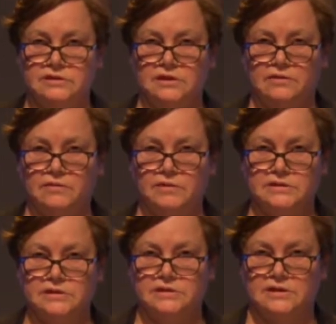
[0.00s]
So it
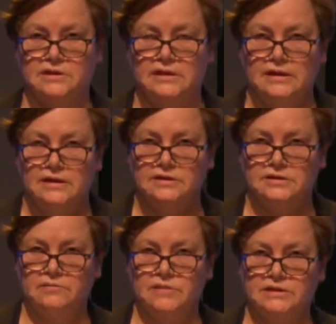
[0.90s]
wasn't a, uh,
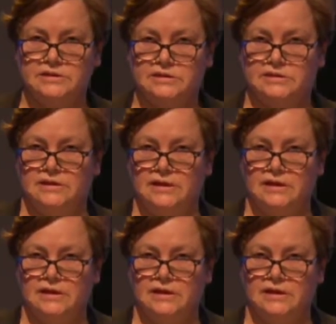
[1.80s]
so much